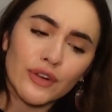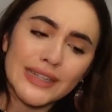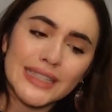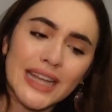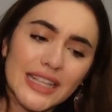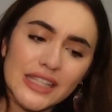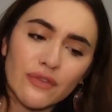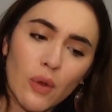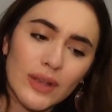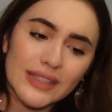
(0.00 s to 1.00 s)
for intense
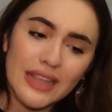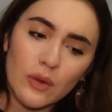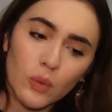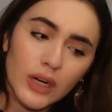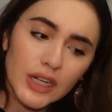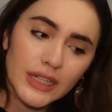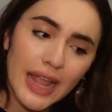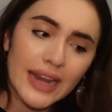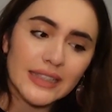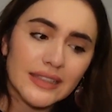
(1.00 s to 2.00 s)
focus and work,
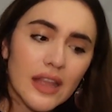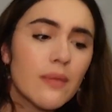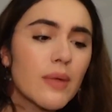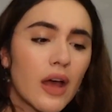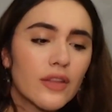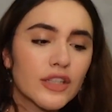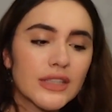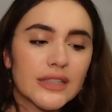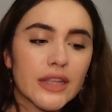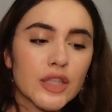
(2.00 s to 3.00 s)
and some other
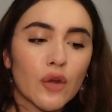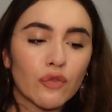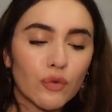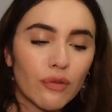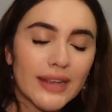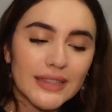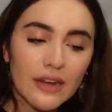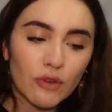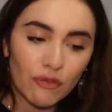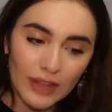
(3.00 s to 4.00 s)
seasons are for rest
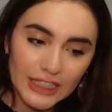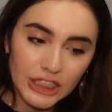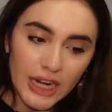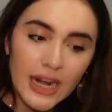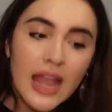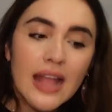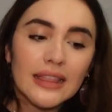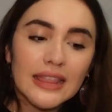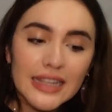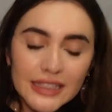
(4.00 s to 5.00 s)
and reflection.
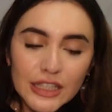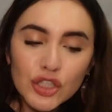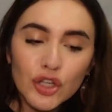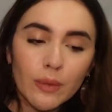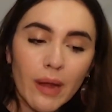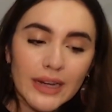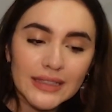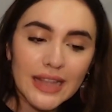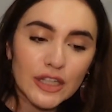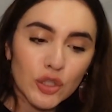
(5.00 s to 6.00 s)
Listen to your
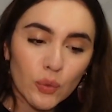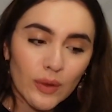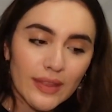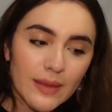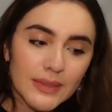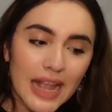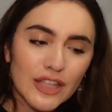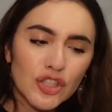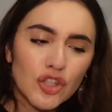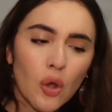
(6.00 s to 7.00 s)
body's natural rhythms
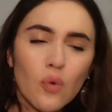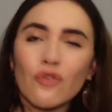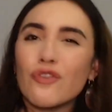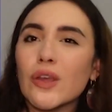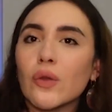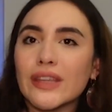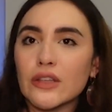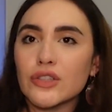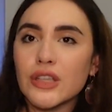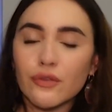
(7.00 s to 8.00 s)
and don't feel
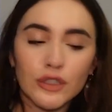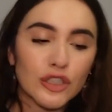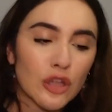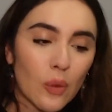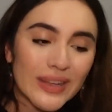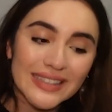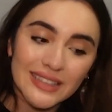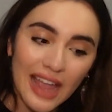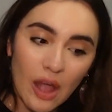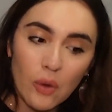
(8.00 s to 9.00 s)
guilty for slowing
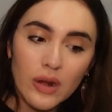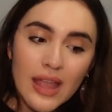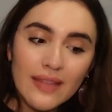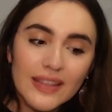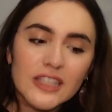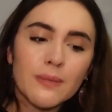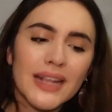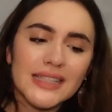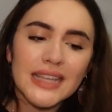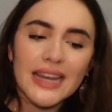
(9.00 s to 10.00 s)
down. This
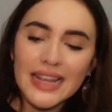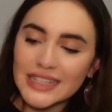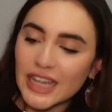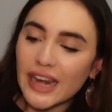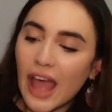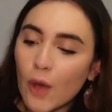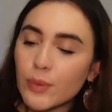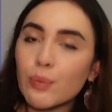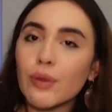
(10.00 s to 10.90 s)
mindset is going to help you